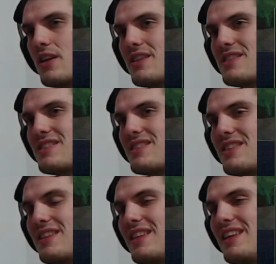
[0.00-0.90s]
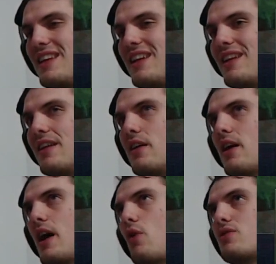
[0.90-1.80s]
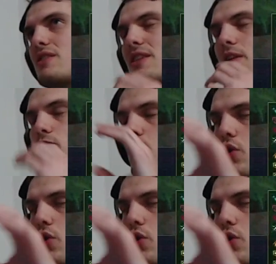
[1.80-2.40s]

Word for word: it's still, I would say that for